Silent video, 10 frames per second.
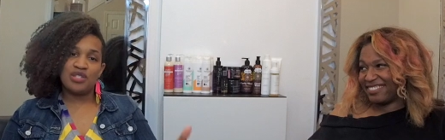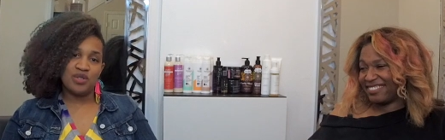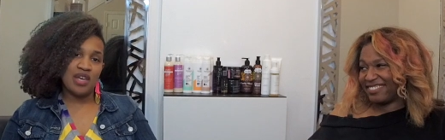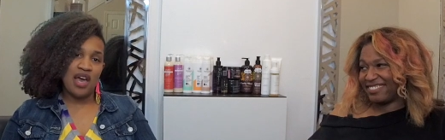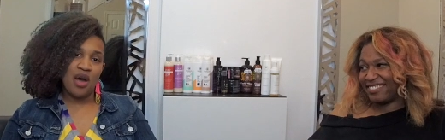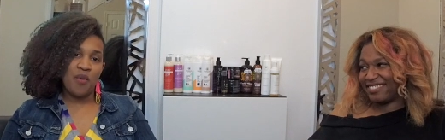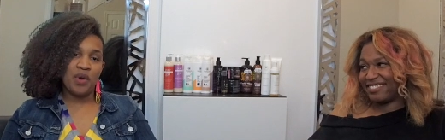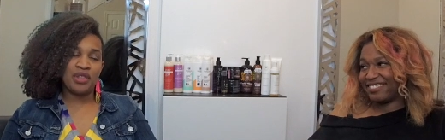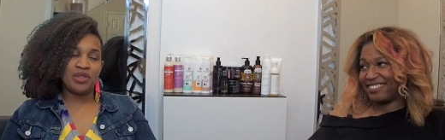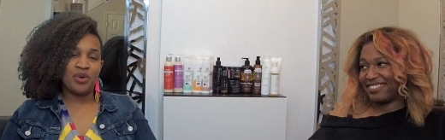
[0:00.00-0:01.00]
Speaker 1: to do that
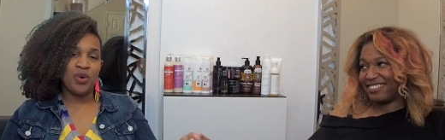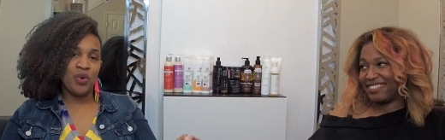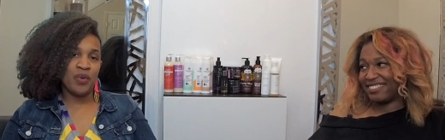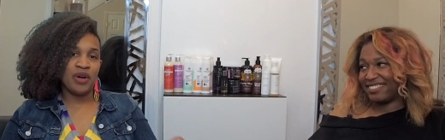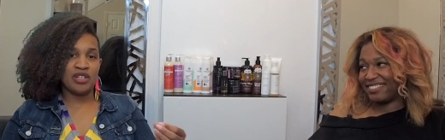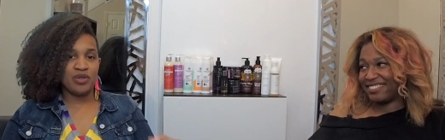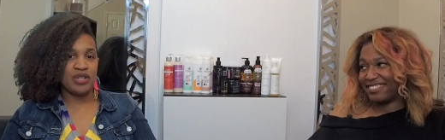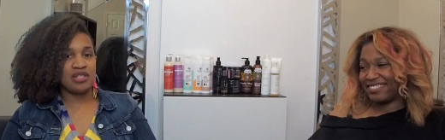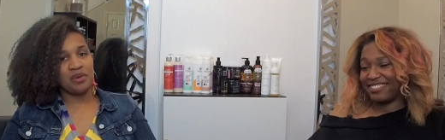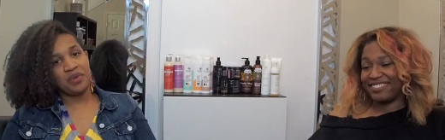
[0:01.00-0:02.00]
with who we're
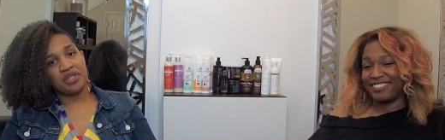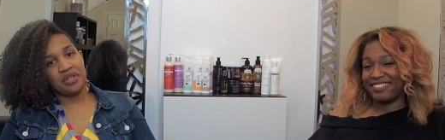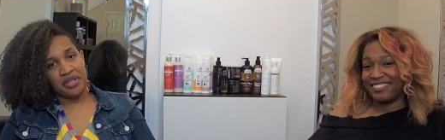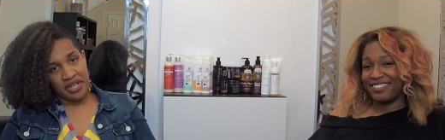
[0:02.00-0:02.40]
entrusting with their